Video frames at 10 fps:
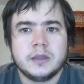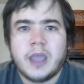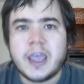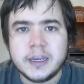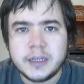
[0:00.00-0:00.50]

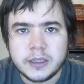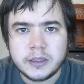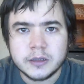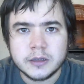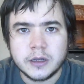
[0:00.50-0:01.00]

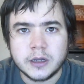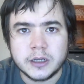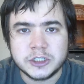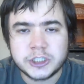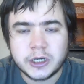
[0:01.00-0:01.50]
80
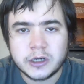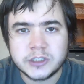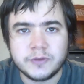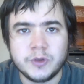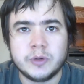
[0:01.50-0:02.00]
shares
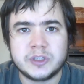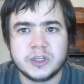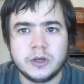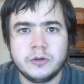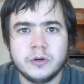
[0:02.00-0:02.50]
of
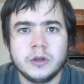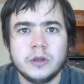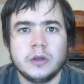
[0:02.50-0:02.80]
USO,